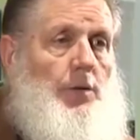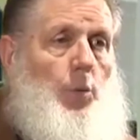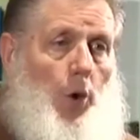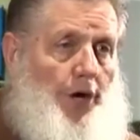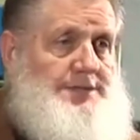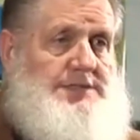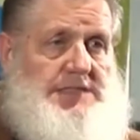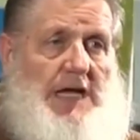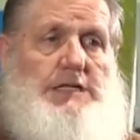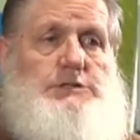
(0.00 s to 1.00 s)
One
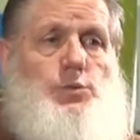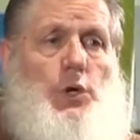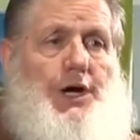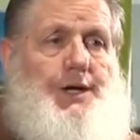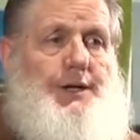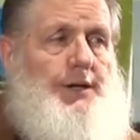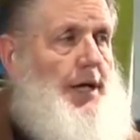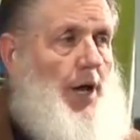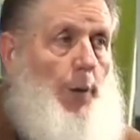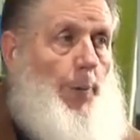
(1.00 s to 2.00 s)
stays one.
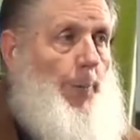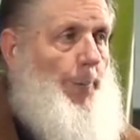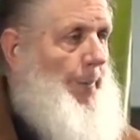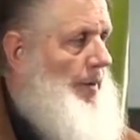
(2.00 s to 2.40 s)
Hello?